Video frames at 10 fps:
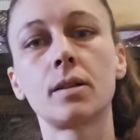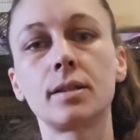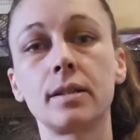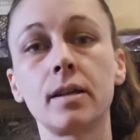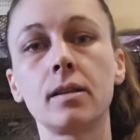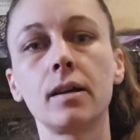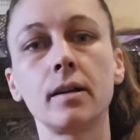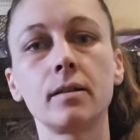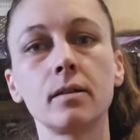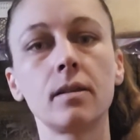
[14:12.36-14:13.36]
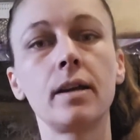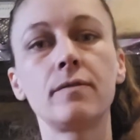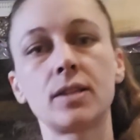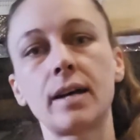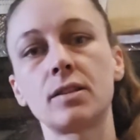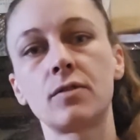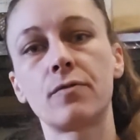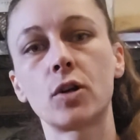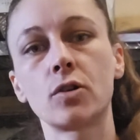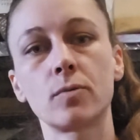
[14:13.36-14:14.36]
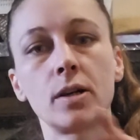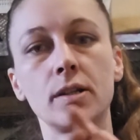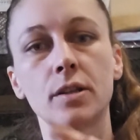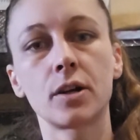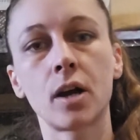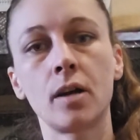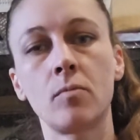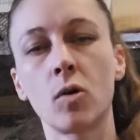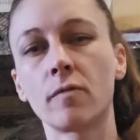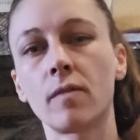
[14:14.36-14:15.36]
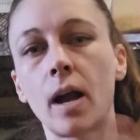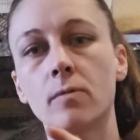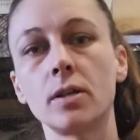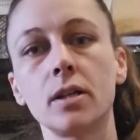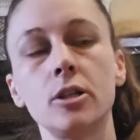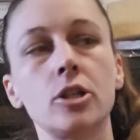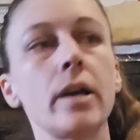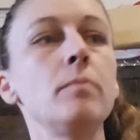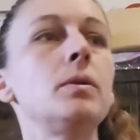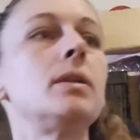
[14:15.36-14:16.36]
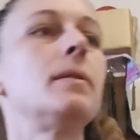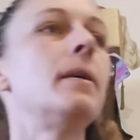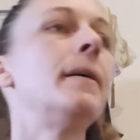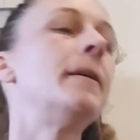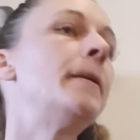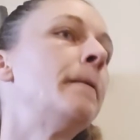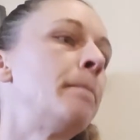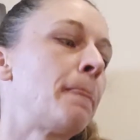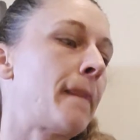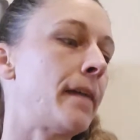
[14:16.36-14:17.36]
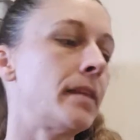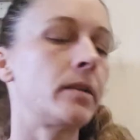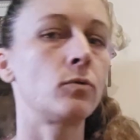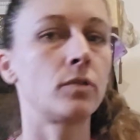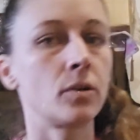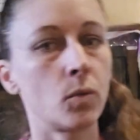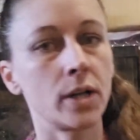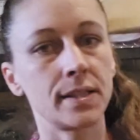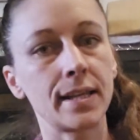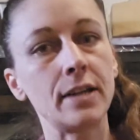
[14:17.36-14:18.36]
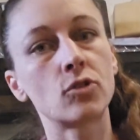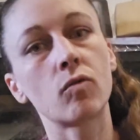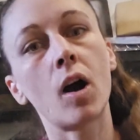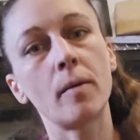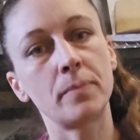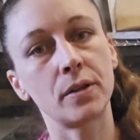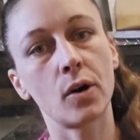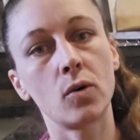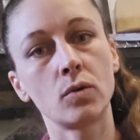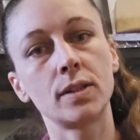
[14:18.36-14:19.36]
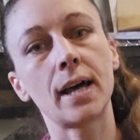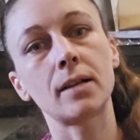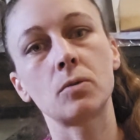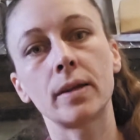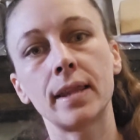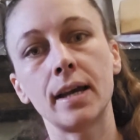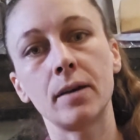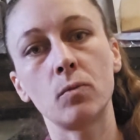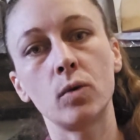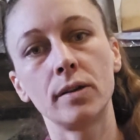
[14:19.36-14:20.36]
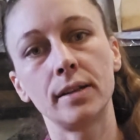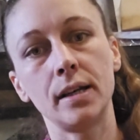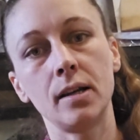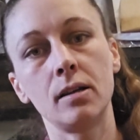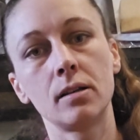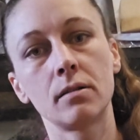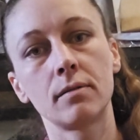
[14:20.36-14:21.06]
seedling leaves. That's the first ones. They're kind of more rounded shaped. And then once they drop those, that's when they will need